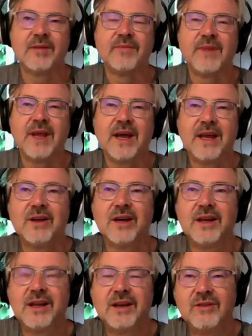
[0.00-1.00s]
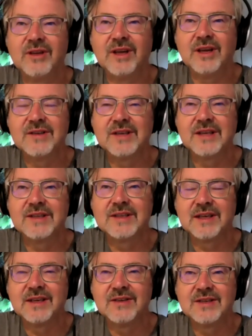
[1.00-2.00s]
Yeah, I know you said
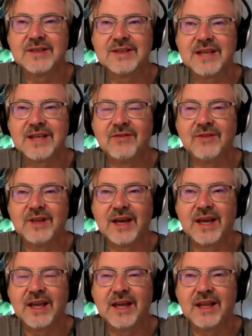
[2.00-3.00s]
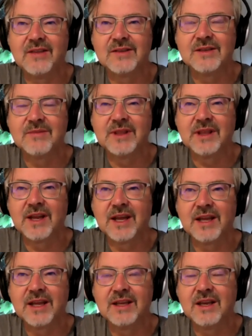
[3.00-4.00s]
safety. There's something that
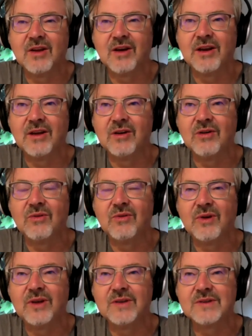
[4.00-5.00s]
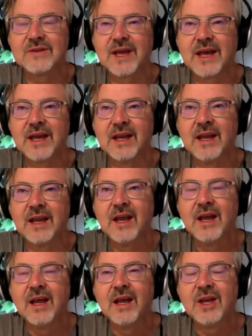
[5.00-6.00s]
I did not know is that,
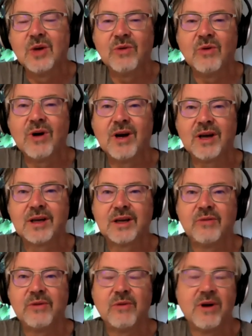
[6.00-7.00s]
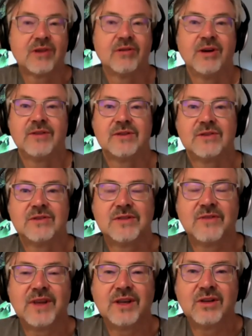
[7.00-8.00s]
we walk around the streets
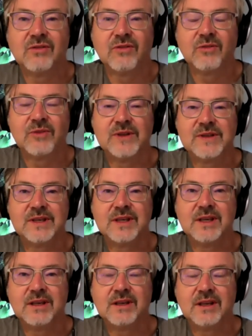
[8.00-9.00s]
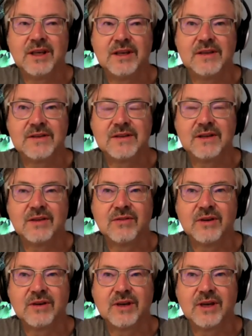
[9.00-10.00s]
of Vancouver and we see kids,
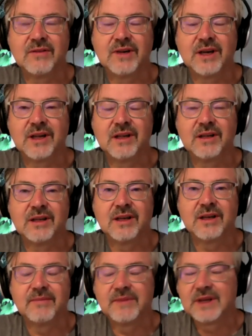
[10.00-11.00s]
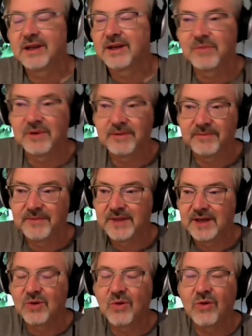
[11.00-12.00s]
they're kind of cuddled up or
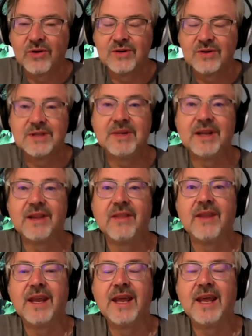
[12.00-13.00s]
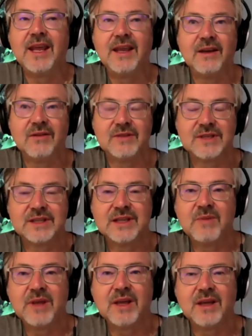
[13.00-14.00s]
in corners in the middle of the day,
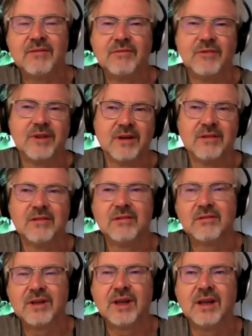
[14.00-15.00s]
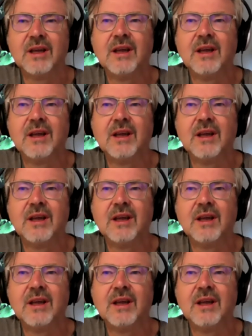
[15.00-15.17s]
sleeping, and we thought, oh, okay.